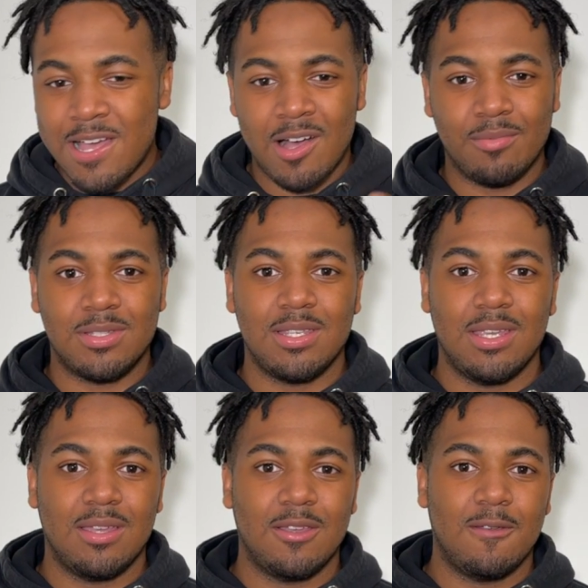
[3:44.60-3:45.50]
And it
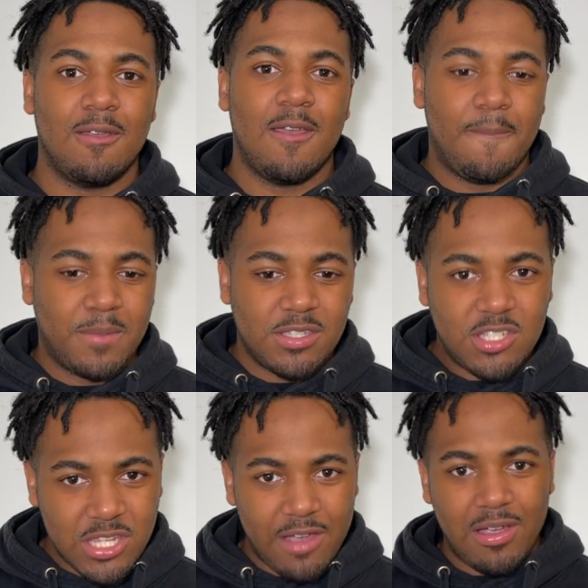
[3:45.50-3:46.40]
comes.
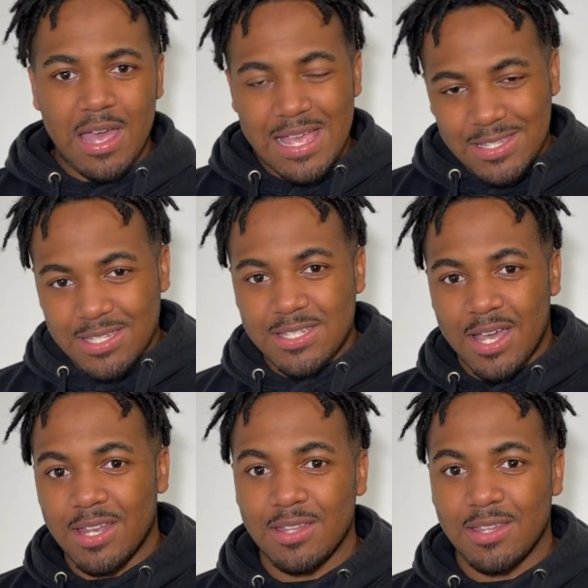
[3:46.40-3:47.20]
Sarah has a